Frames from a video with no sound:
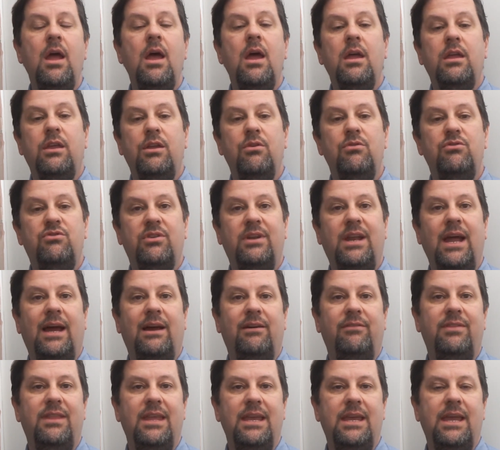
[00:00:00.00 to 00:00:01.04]
You should
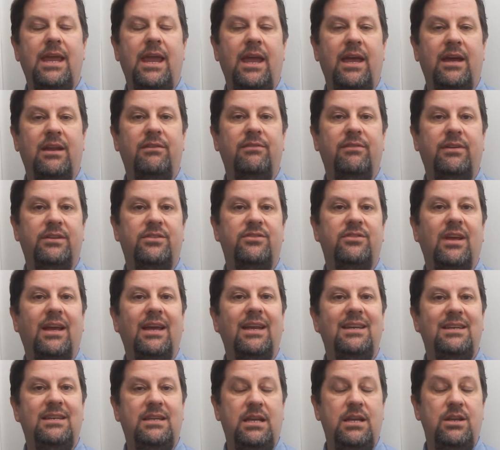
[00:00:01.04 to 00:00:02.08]
have the Canvas
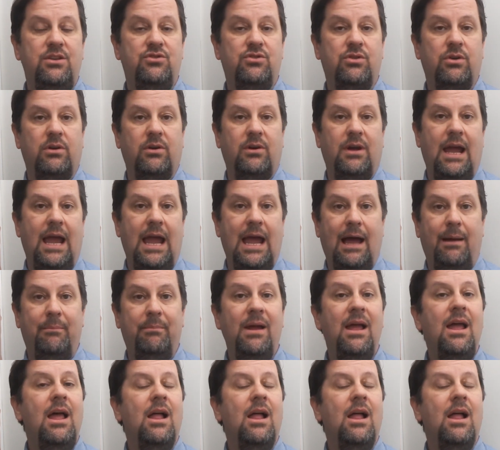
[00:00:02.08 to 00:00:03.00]
Teacher app